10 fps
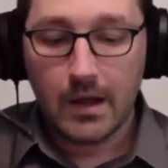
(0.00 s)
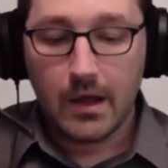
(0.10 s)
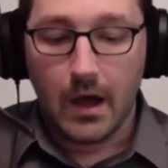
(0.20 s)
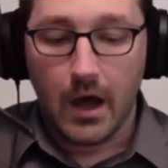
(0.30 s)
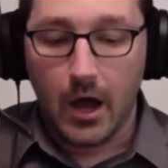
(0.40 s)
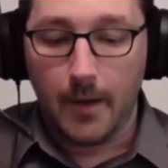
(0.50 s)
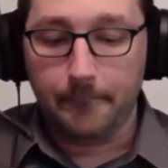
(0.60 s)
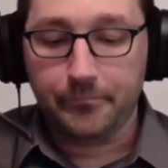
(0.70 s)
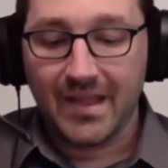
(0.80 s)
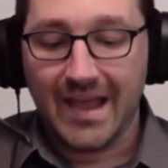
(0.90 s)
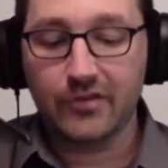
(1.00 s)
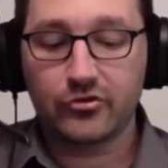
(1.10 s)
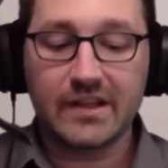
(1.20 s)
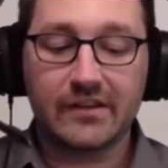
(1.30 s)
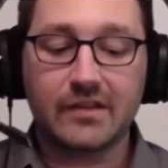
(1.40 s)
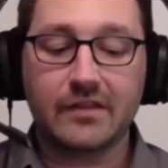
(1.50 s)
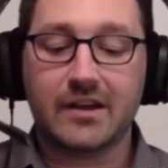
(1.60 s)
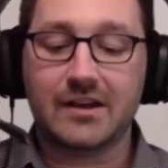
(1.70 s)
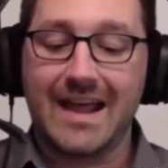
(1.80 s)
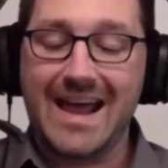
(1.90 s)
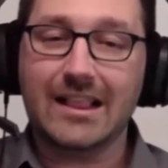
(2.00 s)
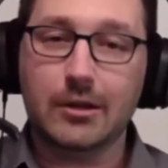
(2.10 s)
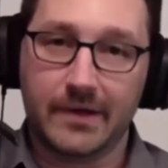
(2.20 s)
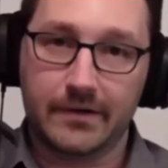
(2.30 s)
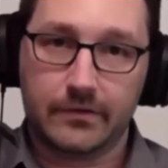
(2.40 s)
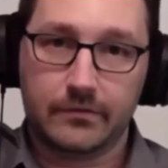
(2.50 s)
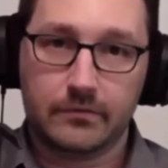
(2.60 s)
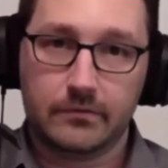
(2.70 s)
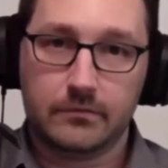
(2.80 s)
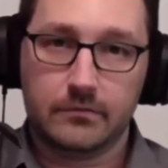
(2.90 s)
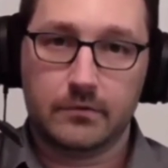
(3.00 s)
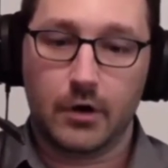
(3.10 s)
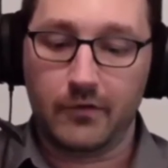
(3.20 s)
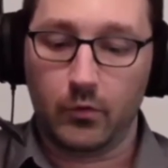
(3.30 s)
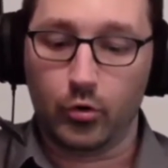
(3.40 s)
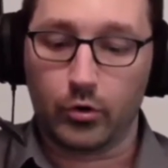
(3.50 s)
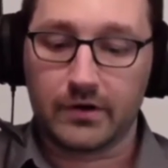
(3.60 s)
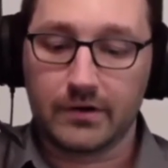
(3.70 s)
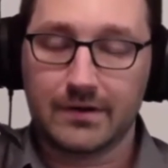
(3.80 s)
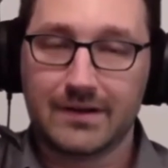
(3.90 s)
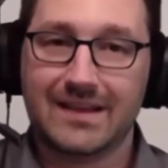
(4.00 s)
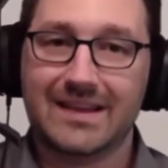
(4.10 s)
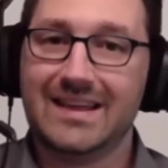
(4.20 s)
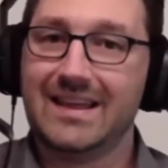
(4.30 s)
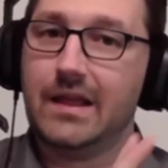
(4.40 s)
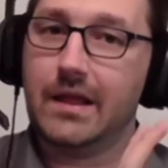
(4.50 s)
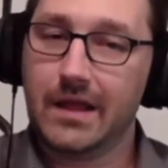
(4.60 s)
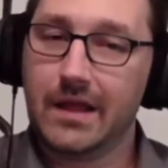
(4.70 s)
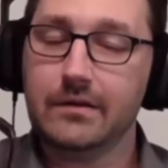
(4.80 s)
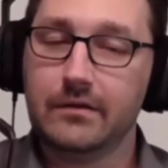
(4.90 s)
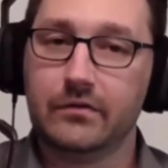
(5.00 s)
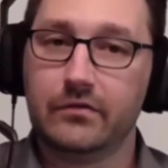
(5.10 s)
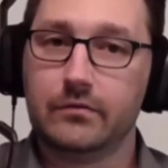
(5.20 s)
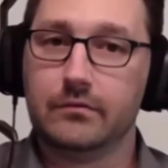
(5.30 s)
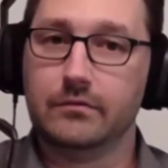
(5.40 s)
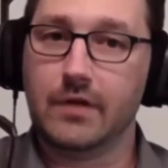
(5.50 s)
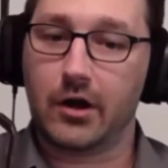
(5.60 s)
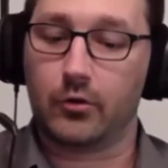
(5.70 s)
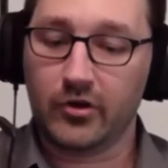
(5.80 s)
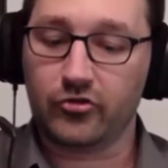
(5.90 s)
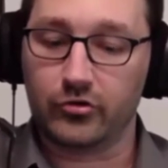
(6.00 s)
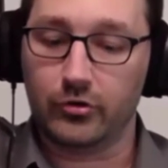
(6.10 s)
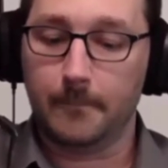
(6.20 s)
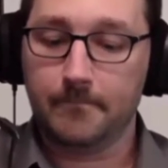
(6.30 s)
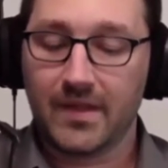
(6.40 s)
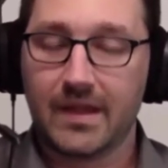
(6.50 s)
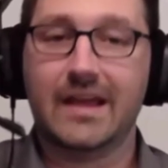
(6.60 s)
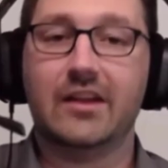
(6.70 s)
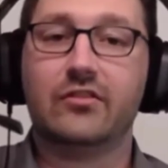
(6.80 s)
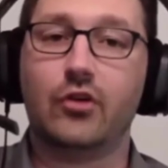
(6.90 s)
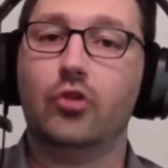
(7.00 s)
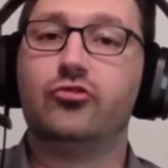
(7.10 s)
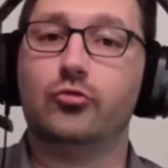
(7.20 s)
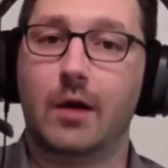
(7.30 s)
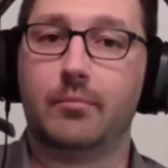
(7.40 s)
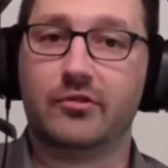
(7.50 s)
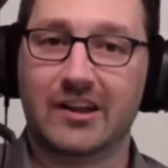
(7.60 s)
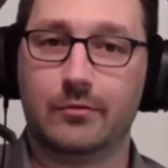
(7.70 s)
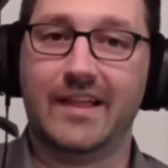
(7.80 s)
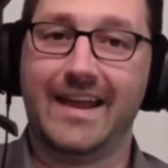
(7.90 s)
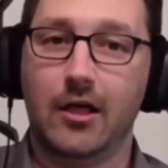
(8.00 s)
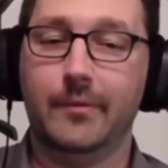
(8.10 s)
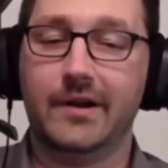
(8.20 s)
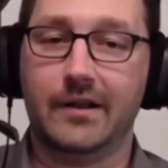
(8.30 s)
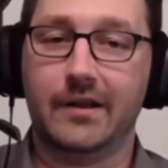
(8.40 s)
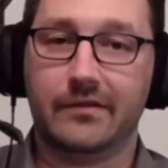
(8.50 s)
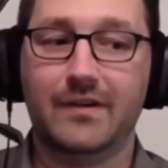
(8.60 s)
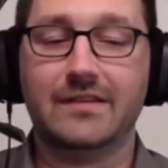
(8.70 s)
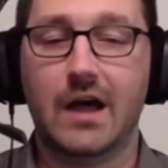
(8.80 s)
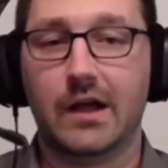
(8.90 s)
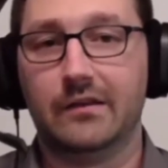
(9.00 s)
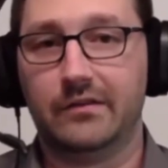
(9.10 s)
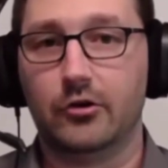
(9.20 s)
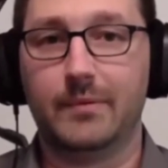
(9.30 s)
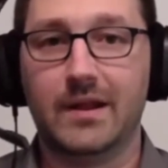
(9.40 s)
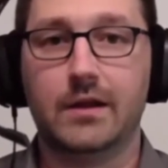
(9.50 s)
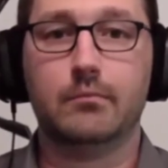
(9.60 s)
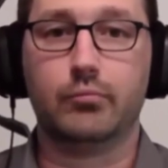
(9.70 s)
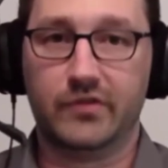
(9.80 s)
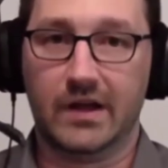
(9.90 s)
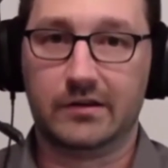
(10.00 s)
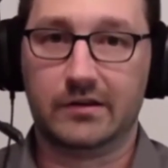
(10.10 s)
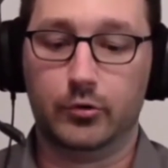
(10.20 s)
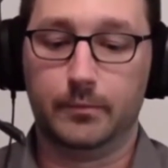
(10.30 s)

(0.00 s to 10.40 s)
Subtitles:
And to the extent that an element of a work is not original, it is also not protectable. That element itself is not considered to be protectable.